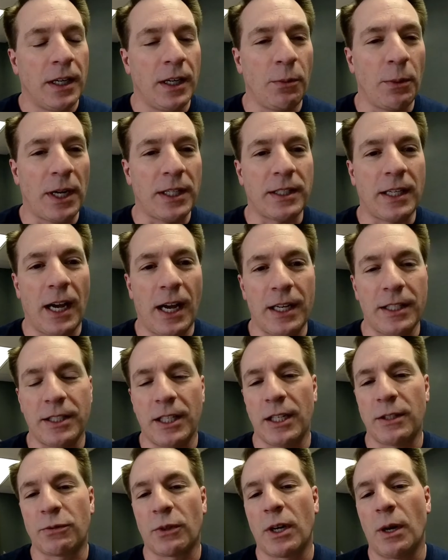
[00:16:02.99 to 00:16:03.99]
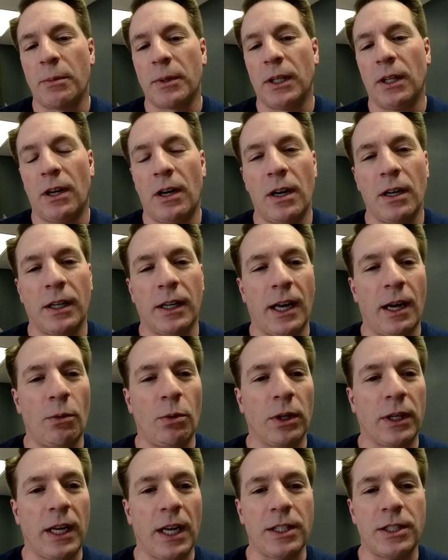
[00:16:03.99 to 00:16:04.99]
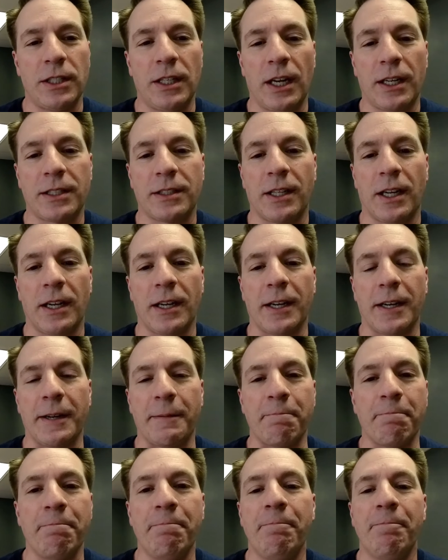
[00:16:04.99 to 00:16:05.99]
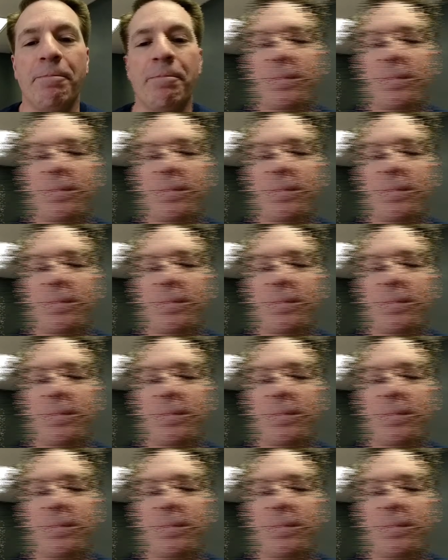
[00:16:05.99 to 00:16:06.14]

Anyways, guys, thanks for coming along, and I will catch you next time.